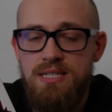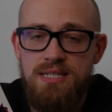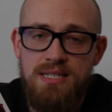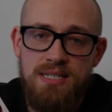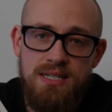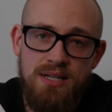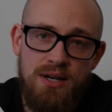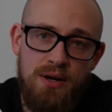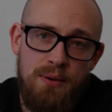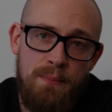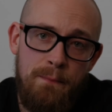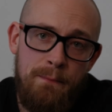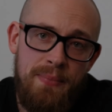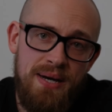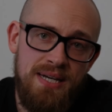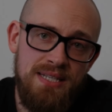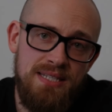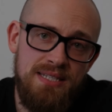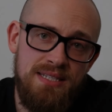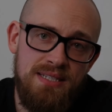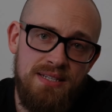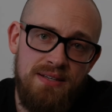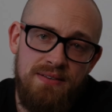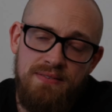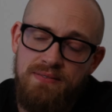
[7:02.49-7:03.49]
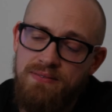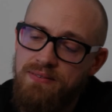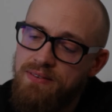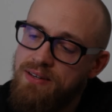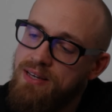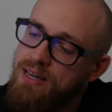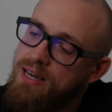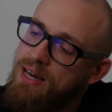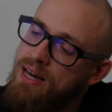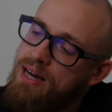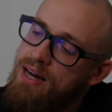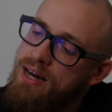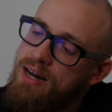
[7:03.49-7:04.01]
is a competitive
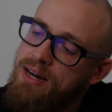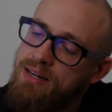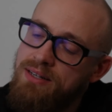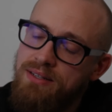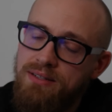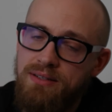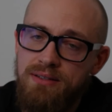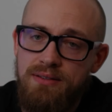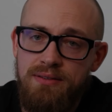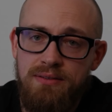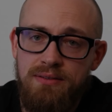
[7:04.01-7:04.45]
card